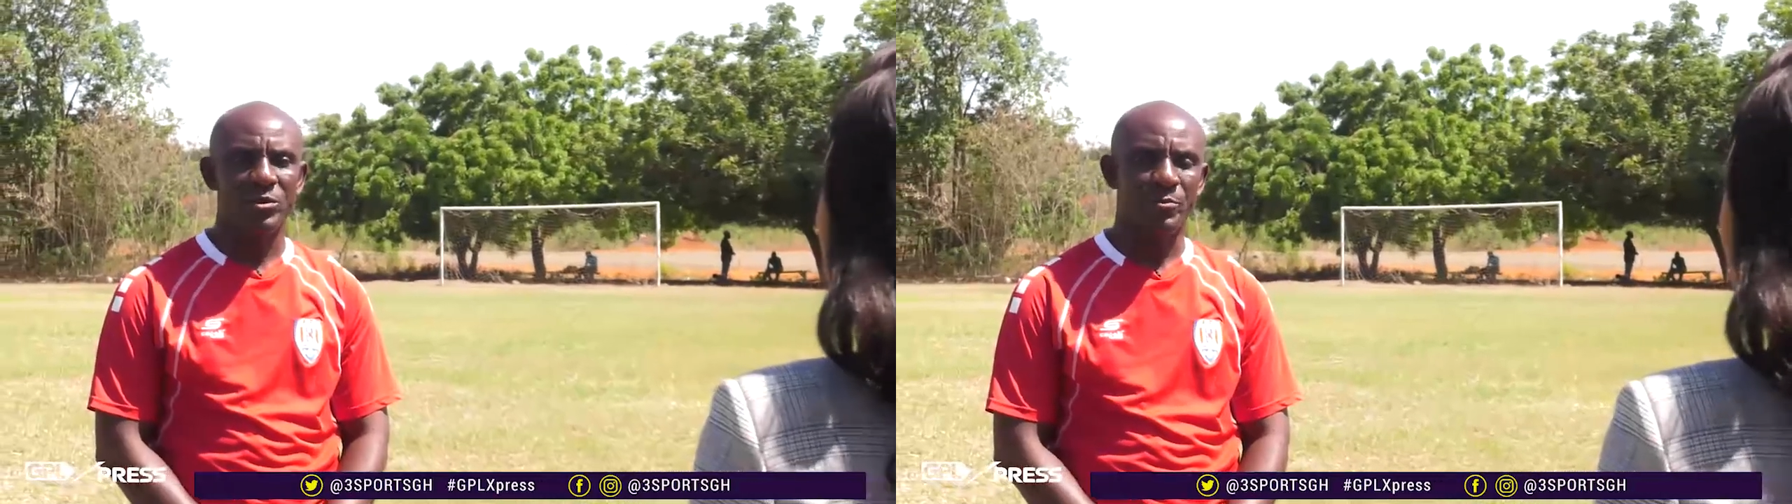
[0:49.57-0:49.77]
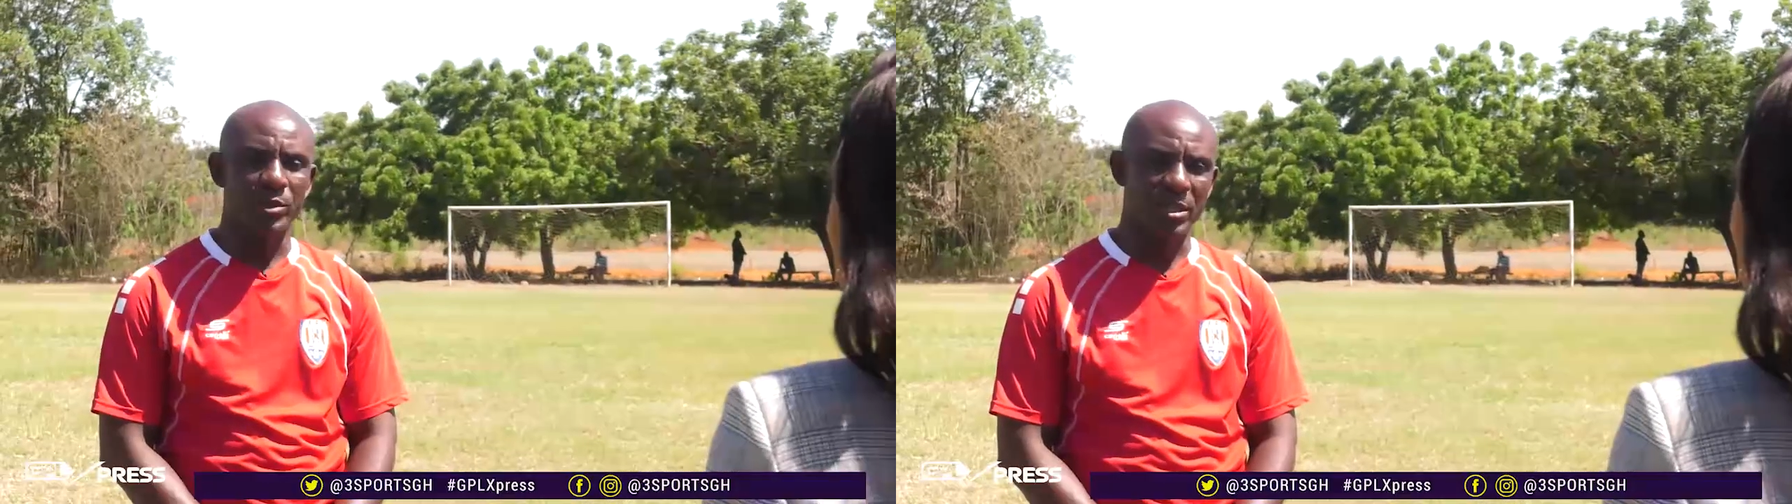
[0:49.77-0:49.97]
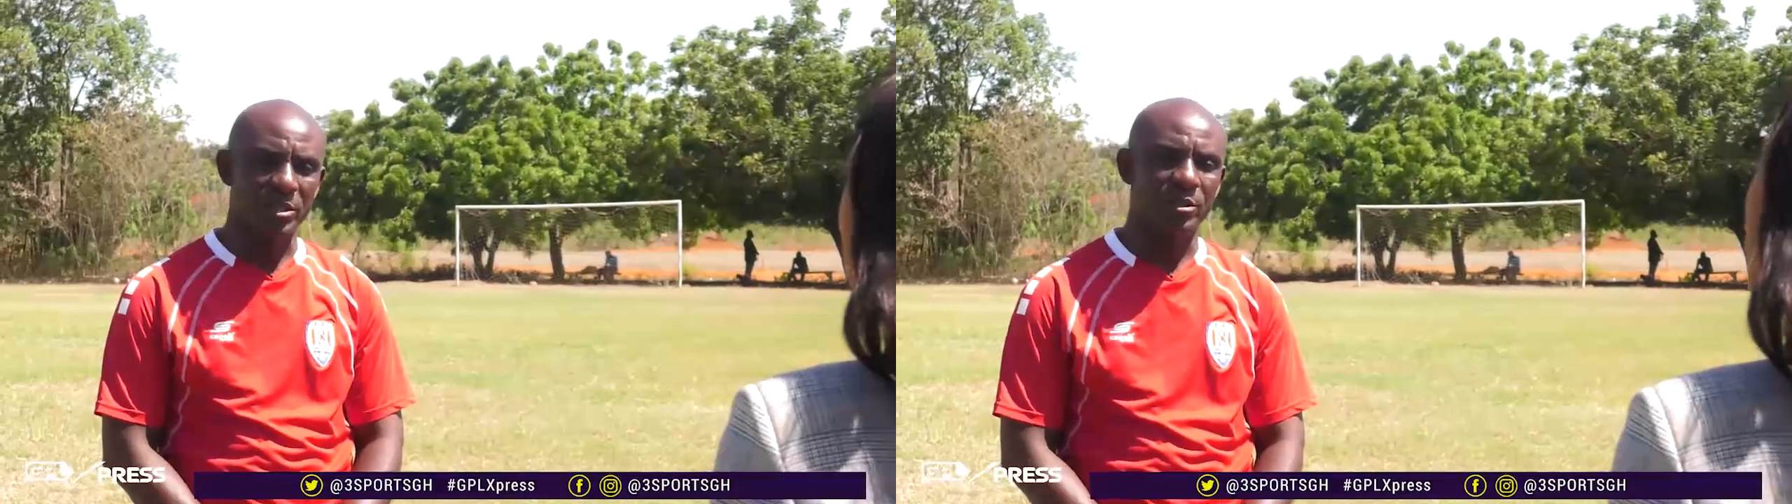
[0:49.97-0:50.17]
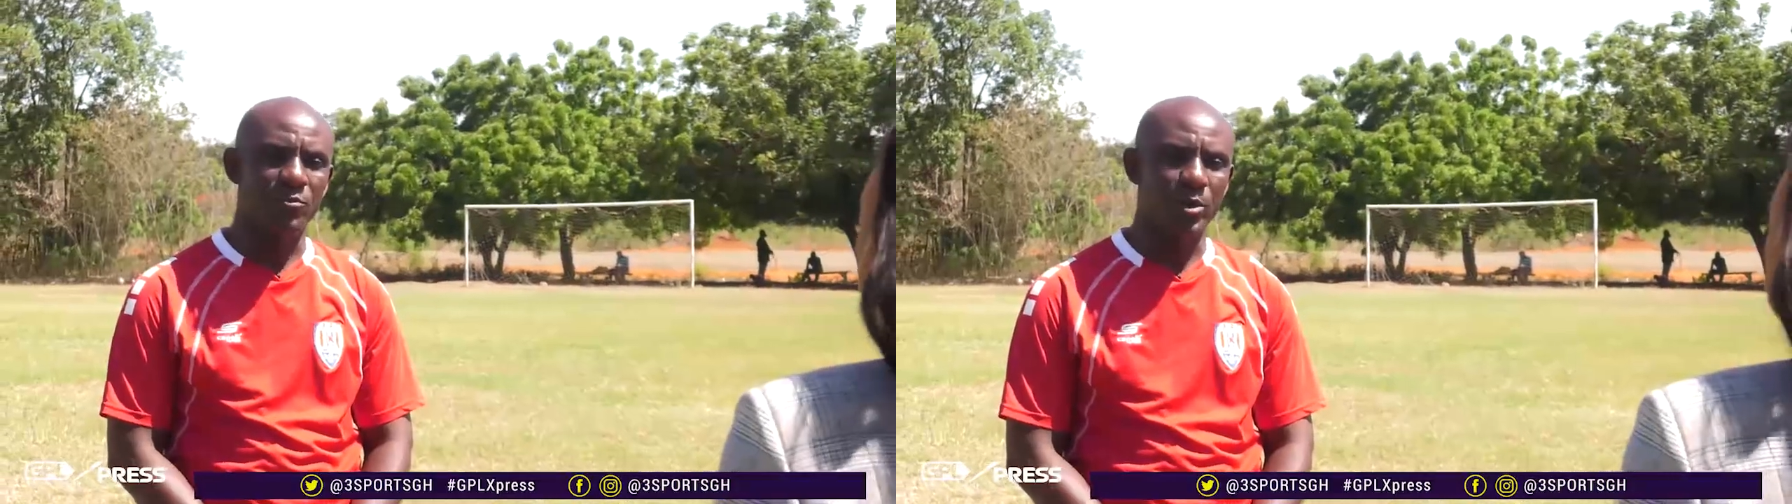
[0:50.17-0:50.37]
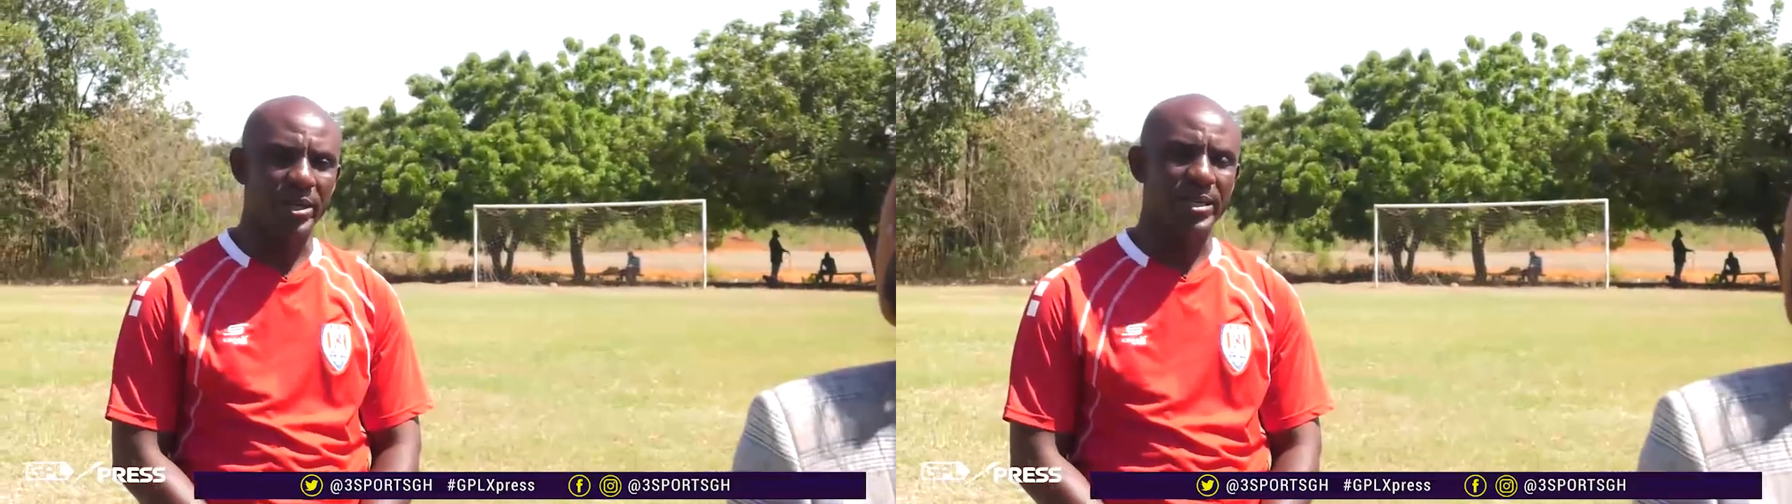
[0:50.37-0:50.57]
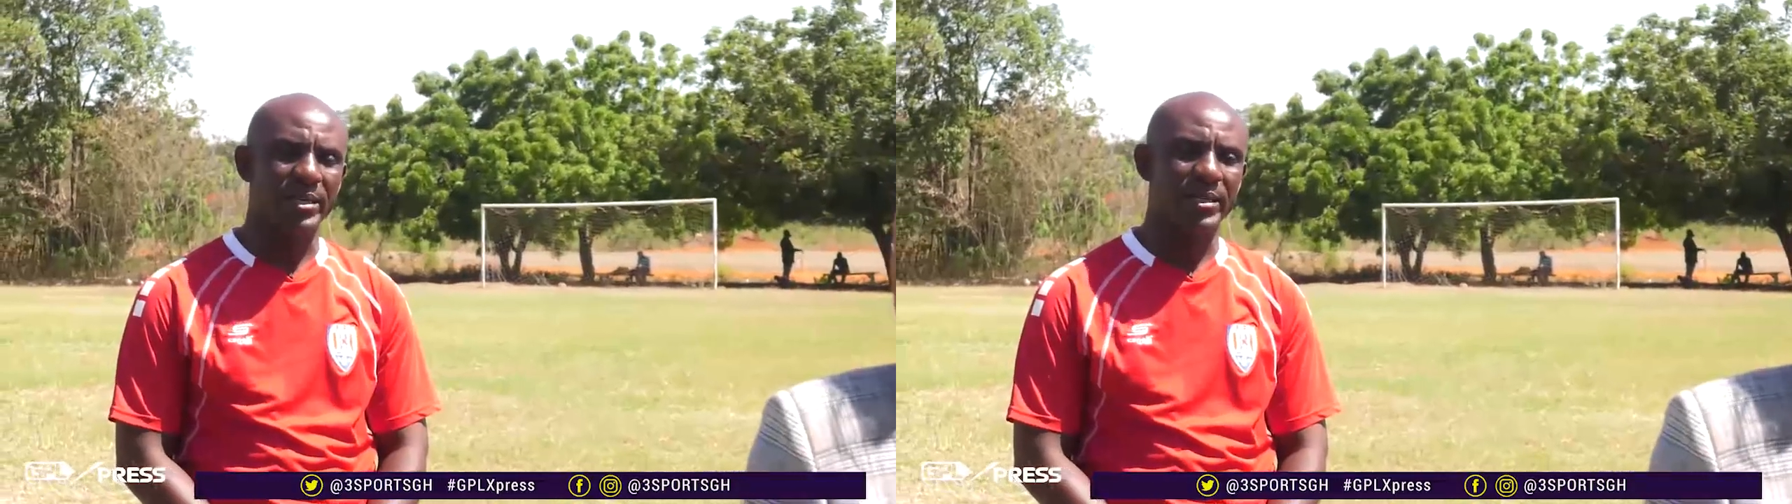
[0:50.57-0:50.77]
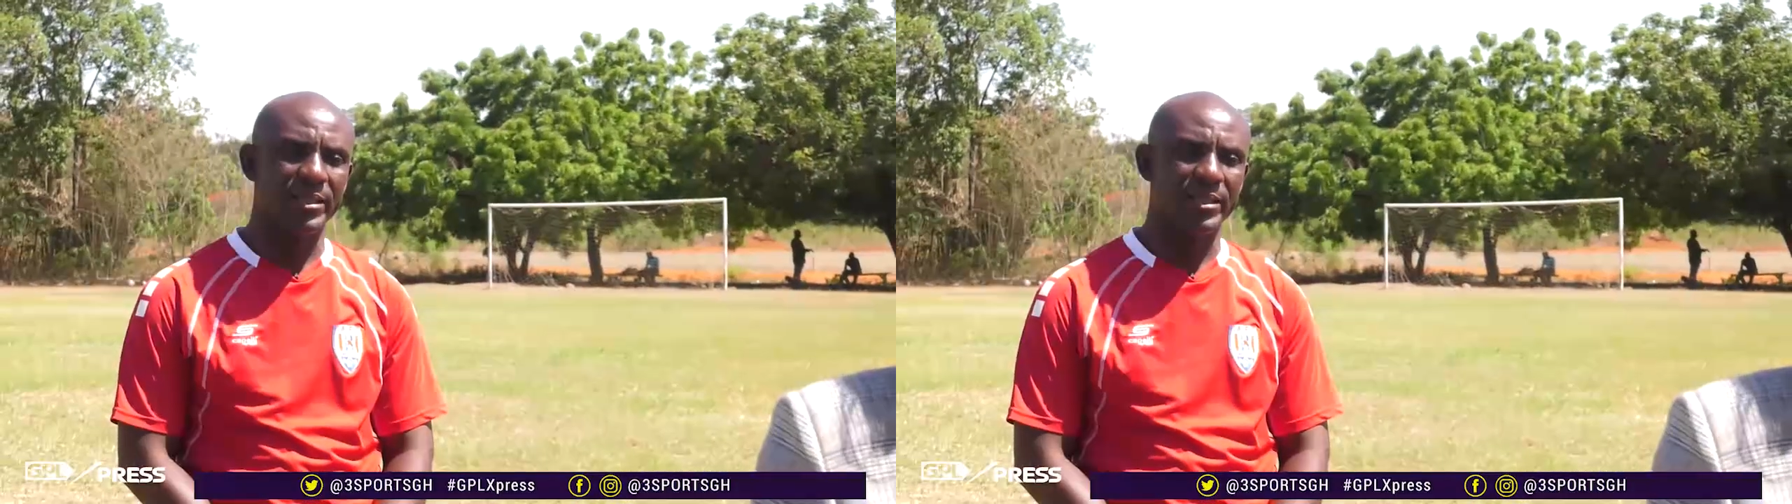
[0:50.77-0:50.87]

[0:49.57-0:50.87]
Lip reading: we've put a lot of work